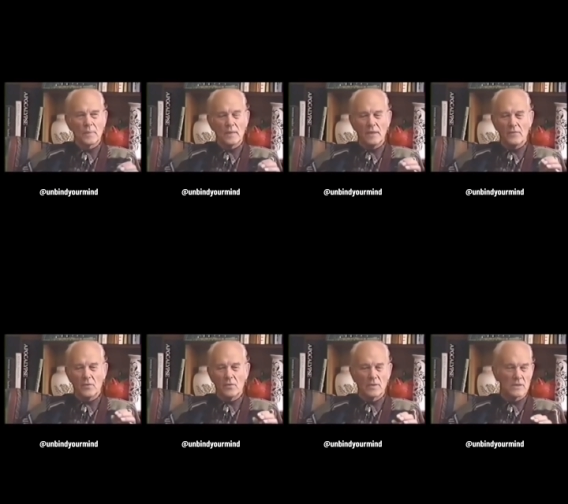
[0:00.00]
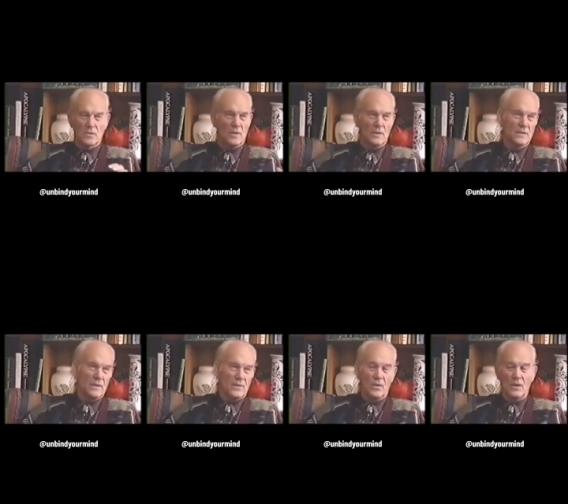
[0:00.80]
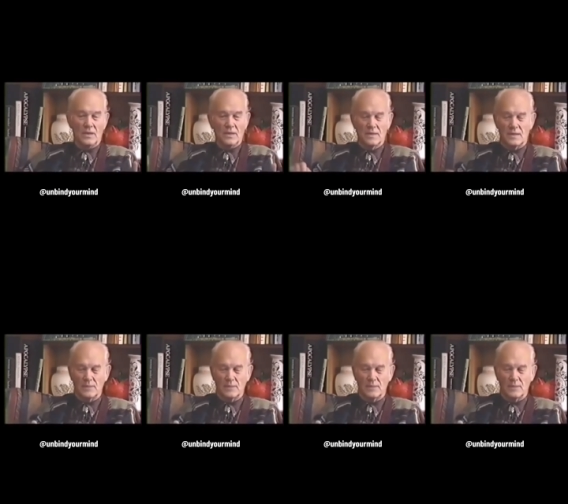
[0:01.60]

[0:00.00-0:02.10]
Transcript: because oil is